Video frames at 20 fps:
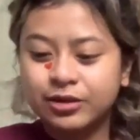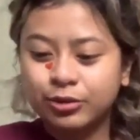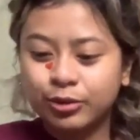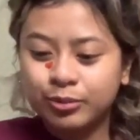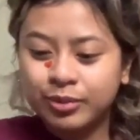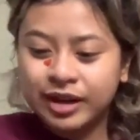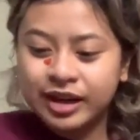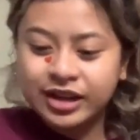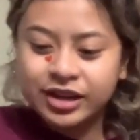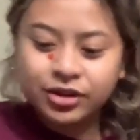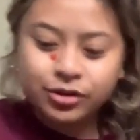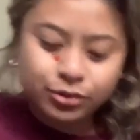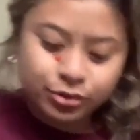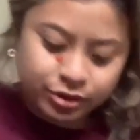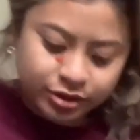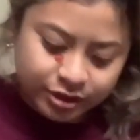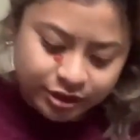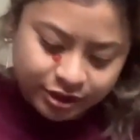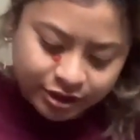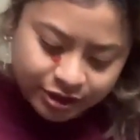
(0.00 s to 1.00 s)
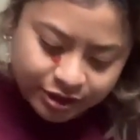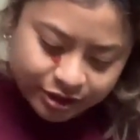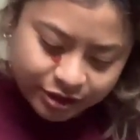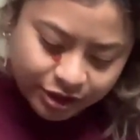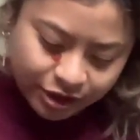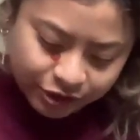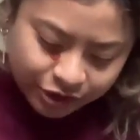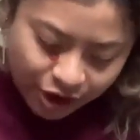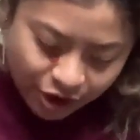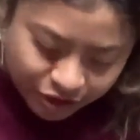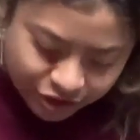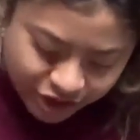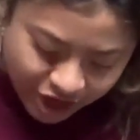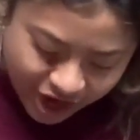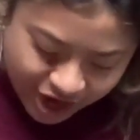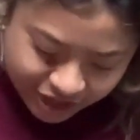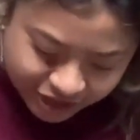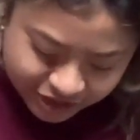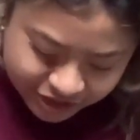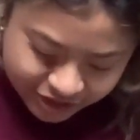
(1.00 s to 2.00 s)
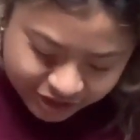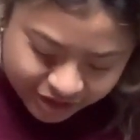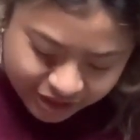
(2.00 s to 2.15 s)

will be used, so don't judge.